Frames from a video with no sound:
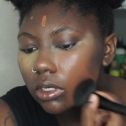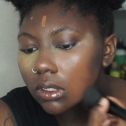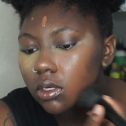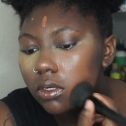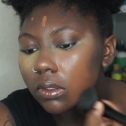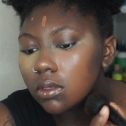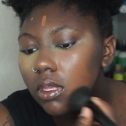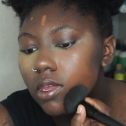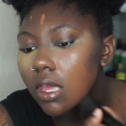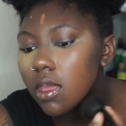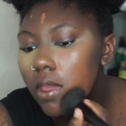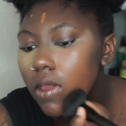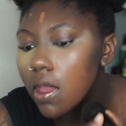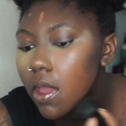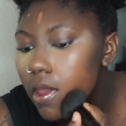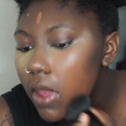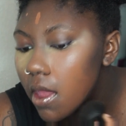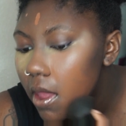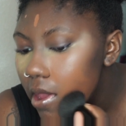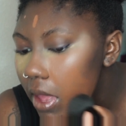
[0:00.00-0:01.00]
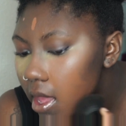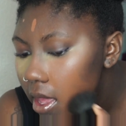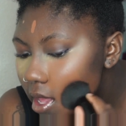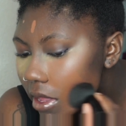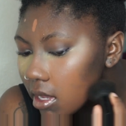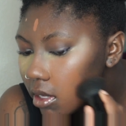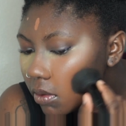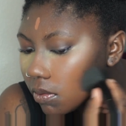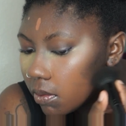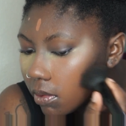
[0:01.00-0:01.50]
gonna do that. It
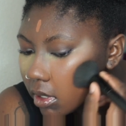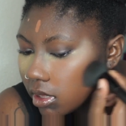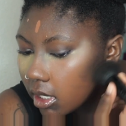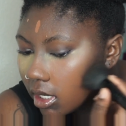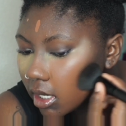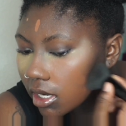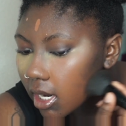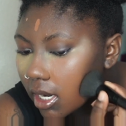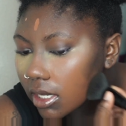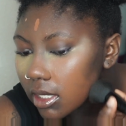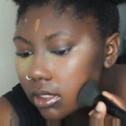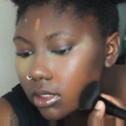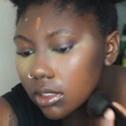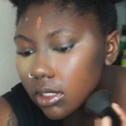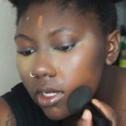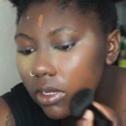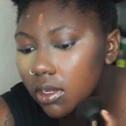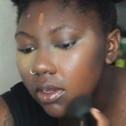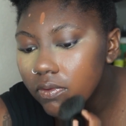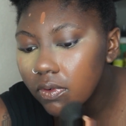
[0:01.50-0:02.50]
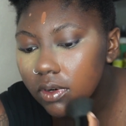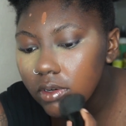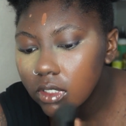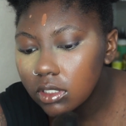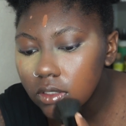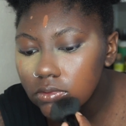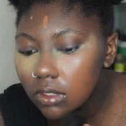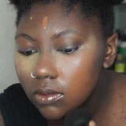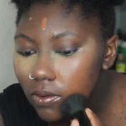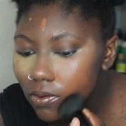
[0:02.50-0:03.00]
has really nice
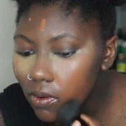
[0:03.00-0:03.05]
coverage,